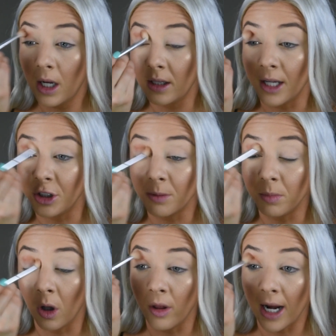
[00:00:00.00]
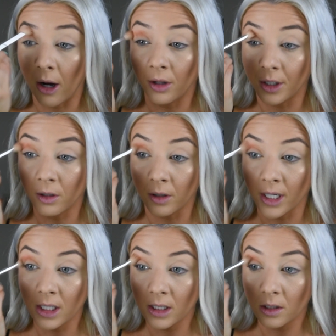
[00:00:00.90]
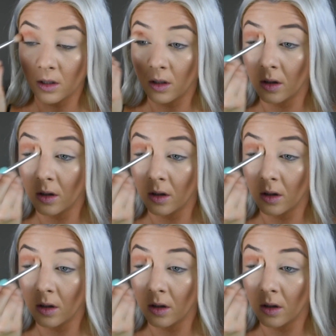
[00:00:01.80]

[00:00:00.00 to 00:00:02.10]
and then just blow that out in the crease.